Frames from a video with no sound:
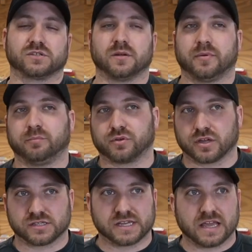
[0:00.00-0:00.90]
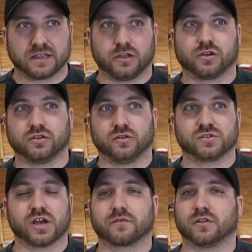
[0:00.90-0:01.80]
Some people could say that you could do
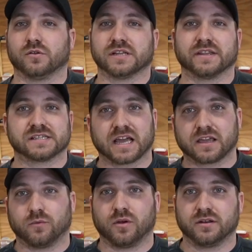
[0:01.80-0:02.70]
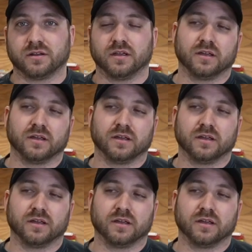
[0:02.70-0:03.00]
soft close on the second one.